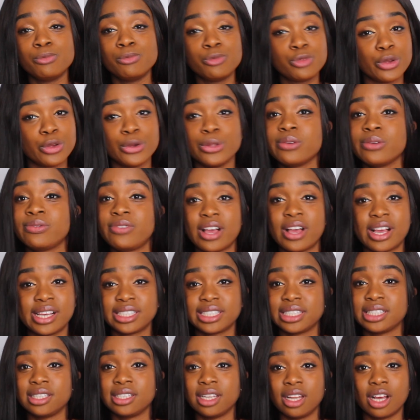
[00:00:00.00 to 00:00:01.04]
do the first
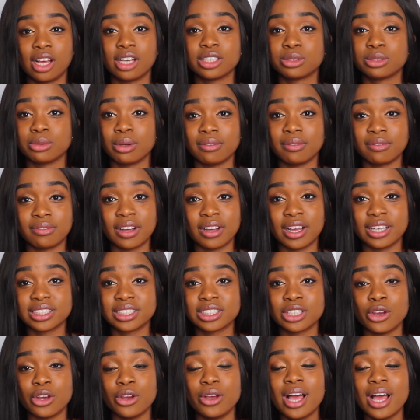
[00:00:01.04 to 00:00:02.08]
and the last one first,
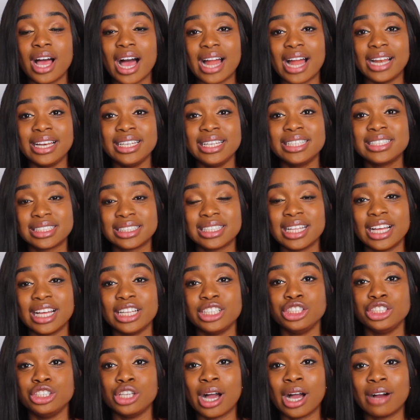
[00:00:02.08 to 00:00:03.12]
so at least
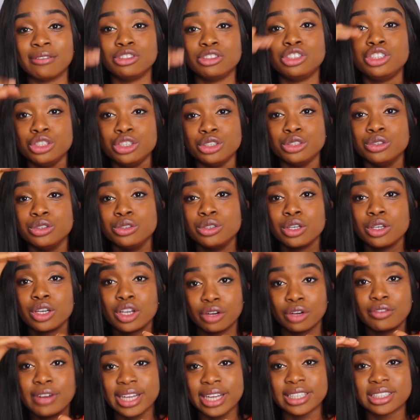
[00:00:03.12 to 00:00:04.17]
then you have 2
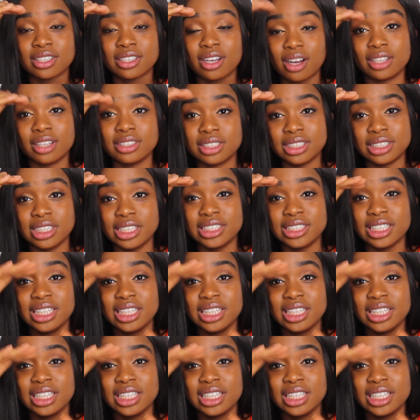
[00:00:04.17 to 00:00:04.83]
correct answers,